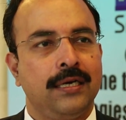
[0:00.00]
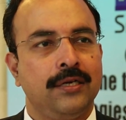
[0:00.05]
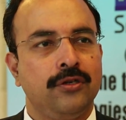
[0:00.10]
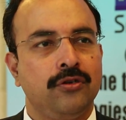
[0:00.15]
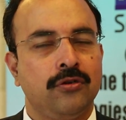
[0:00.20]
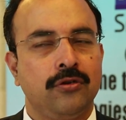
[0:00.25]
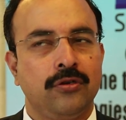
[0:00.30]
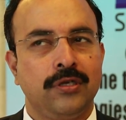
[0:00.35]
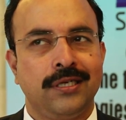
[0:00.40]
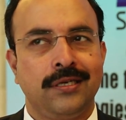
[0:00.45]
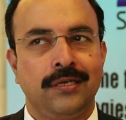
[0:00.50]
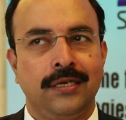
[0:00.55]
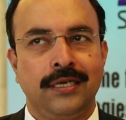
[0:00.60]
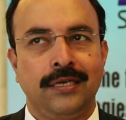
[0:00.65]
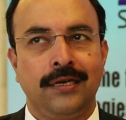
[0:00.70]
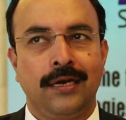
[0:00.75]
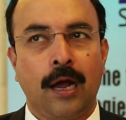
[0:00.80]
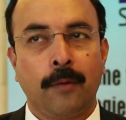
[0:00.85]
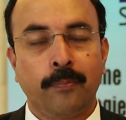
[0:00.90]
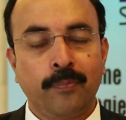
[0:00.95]

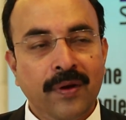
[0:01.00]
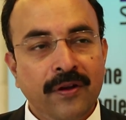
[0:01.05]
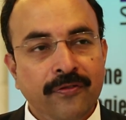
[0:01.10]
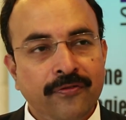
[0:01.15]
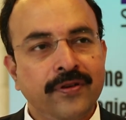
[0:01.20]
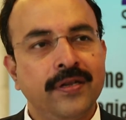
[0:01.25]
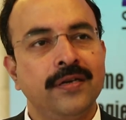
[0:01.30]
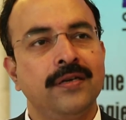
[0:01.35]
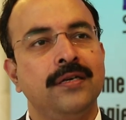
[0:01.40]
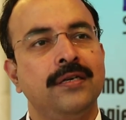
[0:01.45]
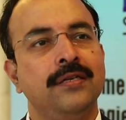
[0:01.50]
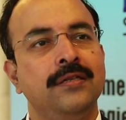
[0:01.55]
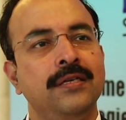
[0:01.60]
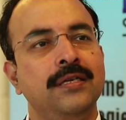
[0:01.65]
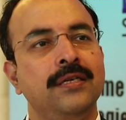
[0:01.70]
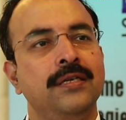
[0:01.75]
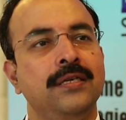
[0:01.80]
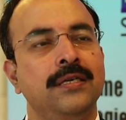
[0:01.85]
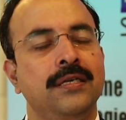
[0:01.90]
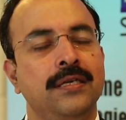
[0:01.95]
it'll uplift
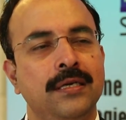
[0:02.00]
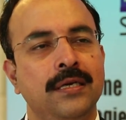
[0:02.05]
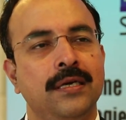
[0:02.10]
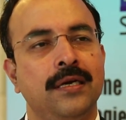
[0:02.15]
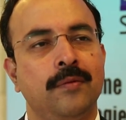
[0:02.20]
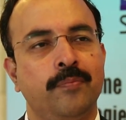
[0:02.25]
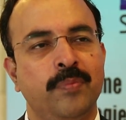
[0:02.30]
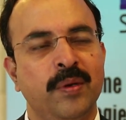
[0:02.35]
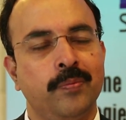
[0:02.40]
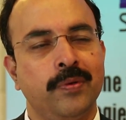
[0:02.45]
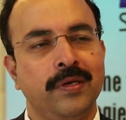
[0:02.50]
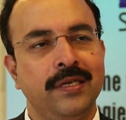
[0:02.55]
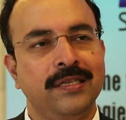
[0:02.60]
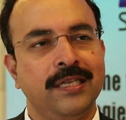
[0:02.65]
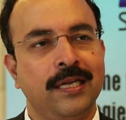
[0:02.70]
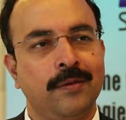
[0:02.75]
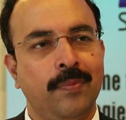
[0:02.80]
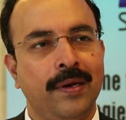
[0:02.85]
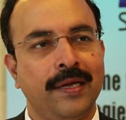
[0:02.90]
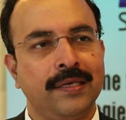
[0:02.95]
the people
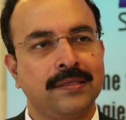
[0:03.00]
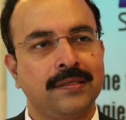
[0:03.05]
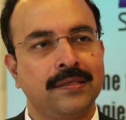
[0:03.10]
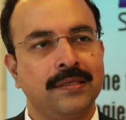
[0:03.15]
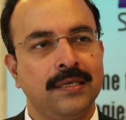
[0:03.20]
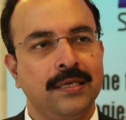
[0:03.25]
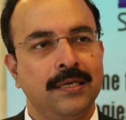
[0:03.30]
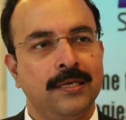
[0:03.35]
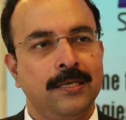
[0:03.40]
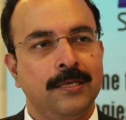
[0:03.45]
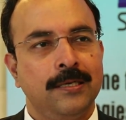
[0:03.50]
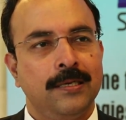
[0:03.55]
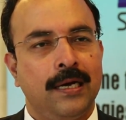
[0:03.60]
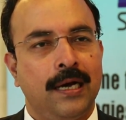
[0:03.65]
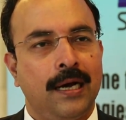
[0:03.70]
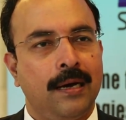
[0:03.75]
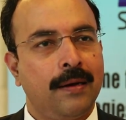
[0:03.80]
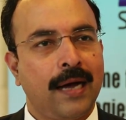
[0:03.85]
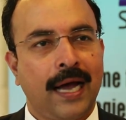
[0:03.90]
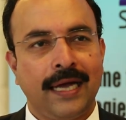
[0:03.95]
in that place.
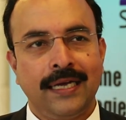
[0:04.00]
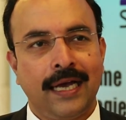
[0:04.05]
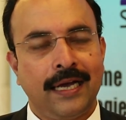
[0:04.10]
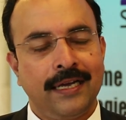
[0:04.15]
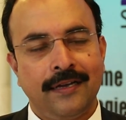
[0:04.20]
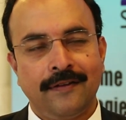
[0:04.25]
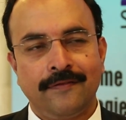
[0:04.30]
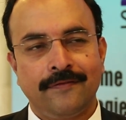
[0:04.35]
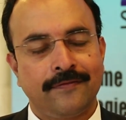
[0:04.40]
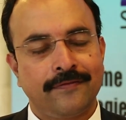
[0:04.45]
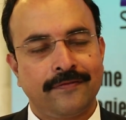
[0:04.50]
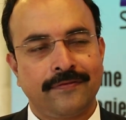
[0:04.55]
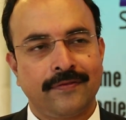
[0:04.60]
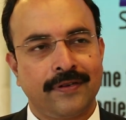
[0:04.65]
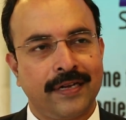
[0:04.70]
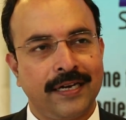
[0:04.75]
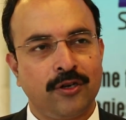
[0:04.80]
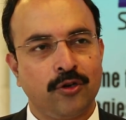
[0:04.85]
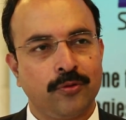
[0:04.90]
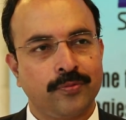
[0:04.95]
I have
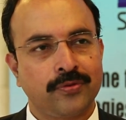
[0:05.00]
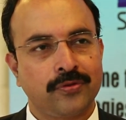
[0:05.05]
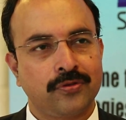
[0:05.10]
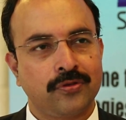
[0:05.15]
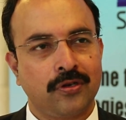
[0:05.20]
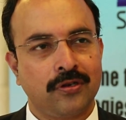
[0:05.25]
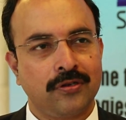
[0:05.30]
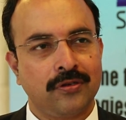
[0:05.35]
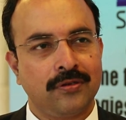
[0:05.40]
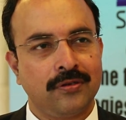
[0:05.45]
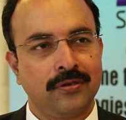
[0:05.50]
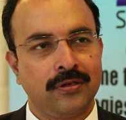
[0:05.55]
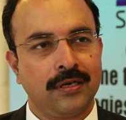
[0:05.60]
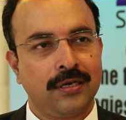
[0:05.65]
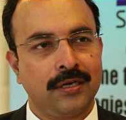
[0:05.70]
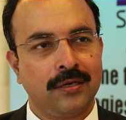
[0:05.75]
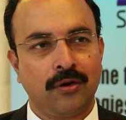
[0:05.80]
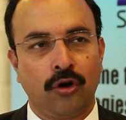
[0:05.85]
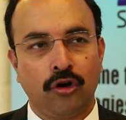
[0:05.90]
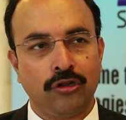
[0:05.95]
great hopes on
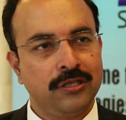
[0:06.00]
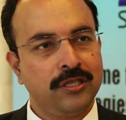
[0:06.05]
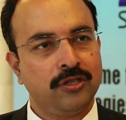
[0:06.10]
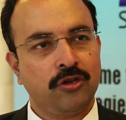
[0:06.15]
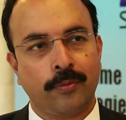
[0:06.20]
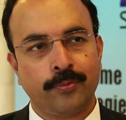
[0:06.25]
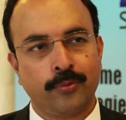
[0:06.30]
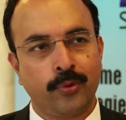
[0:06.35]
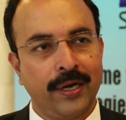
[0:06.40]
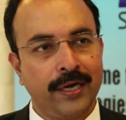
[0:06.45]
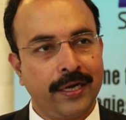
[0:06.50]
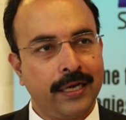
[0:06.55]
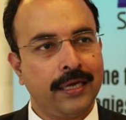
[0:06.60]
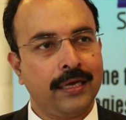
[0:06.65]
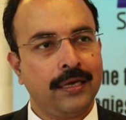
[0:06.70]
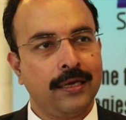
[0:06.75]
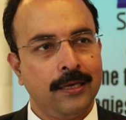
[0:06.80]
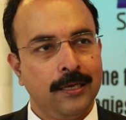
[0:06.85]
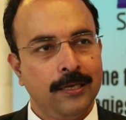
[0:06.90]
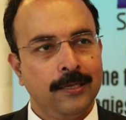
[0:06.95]
all the top
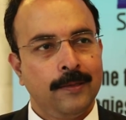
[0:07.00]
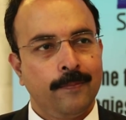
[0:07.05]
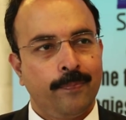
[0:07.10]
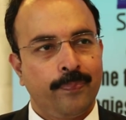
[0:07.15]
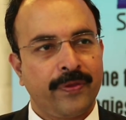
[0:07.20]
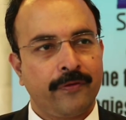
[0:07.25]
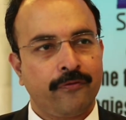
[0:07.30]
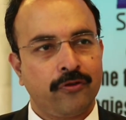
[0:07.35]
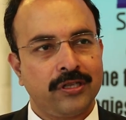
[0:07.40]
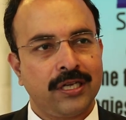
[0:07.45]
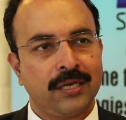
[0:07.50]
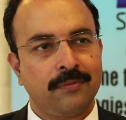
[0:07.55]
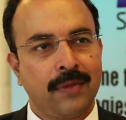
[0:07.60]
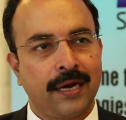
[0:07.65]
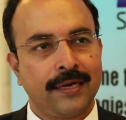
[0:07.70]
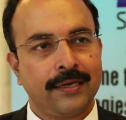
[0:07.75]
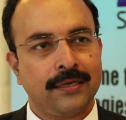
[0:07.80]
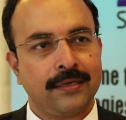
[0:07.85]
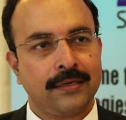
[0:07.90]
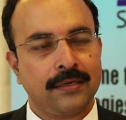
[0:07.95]
20, for that
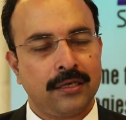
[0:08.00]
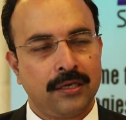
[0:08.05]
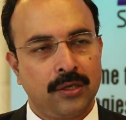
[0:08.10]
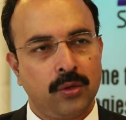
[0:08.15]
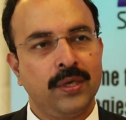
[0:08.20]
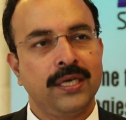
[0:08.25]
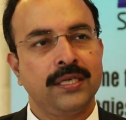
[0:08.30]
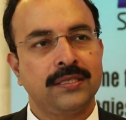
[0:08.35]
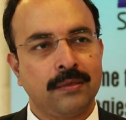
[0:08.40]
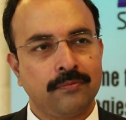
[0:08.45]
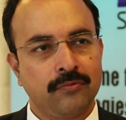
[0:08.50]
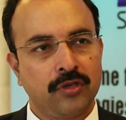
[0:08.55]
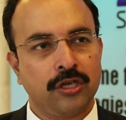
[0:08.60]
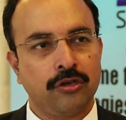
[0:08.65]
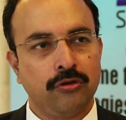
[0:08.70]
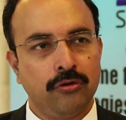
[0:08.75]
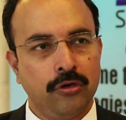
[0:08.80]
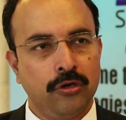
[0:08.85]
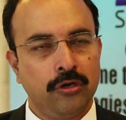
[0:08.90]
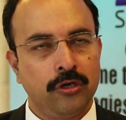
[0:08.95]
matter, doing
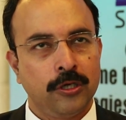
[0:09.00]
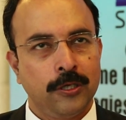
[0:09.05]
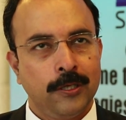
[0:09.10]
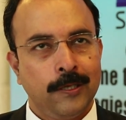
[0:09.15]
something good.